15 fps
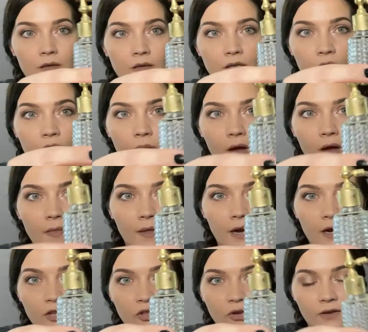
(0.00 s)
you know, on there.
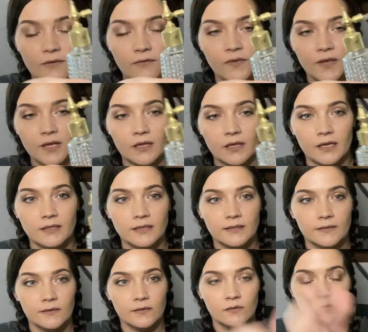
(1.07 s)
And you can feel it.
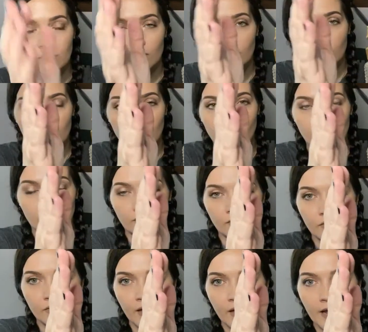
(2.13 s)
You can
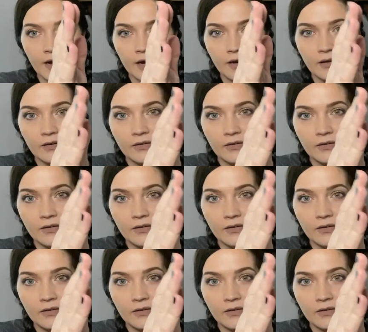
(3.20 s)
feel the air.